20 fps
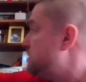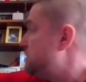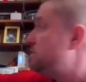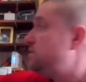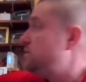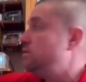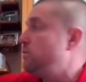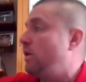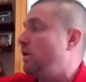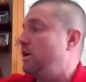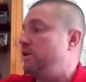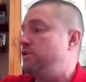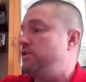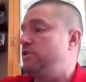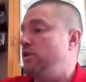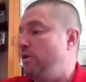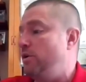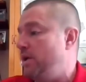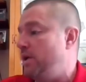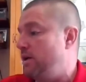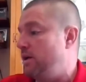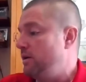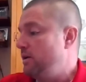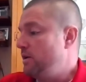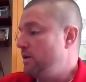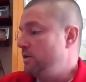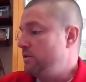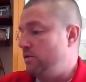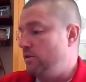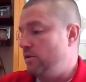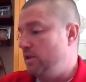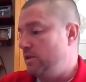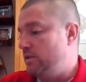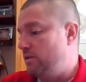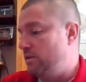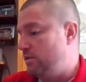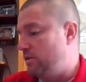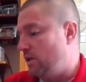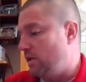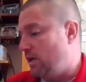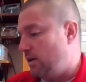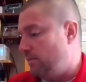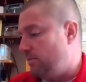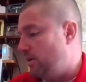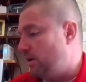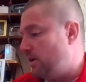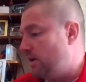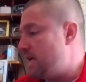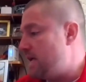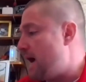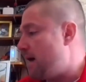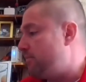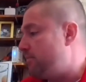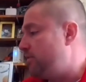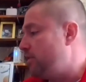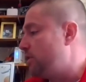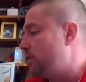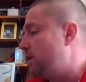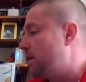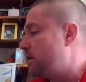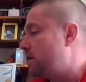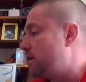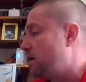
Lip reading: do want to show you. So this is a gap filler. It